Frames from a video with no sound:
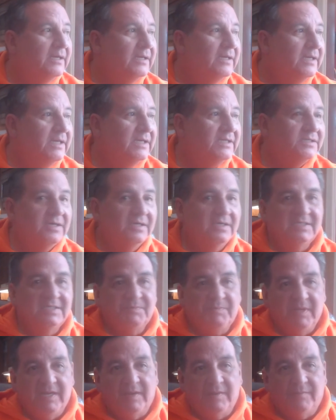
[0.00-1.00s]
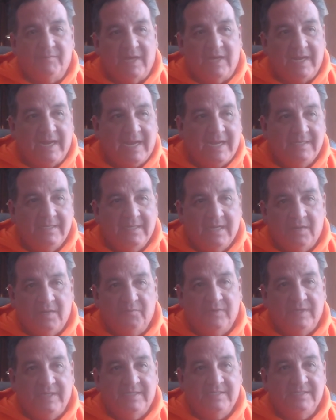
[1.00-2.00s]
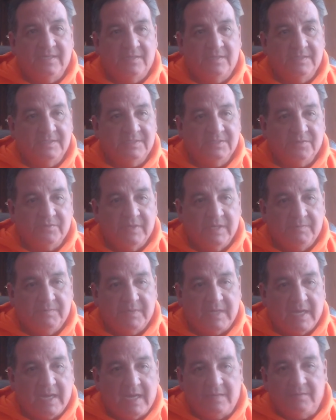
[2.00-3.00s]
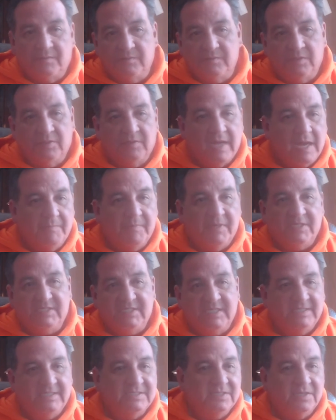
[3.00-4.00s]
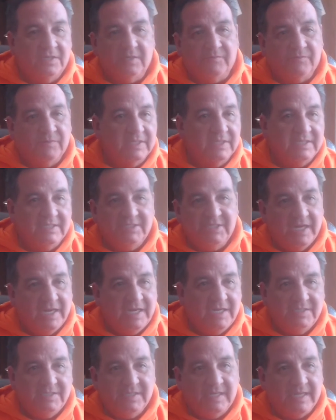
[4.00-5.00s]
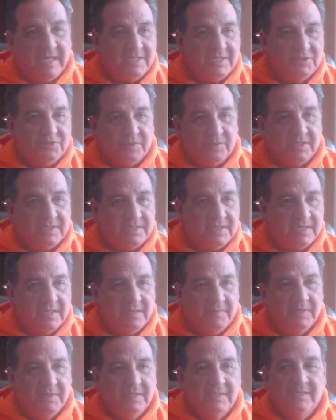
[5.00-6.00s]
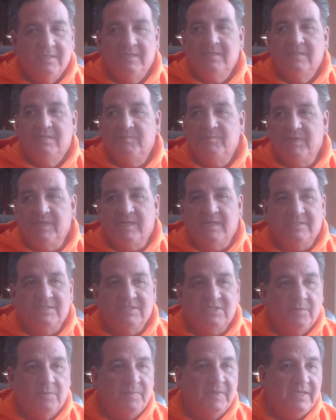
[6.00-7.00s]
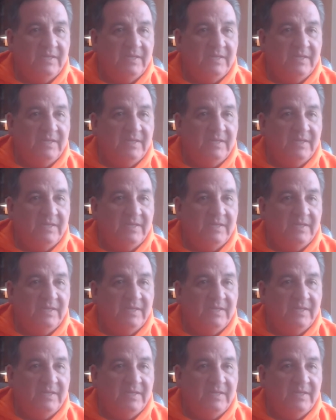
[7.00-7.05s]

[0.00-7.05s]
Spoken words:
he's going to spend 8-9 weeks on the script. I don't know how much he's going to really change in that short of time, because so many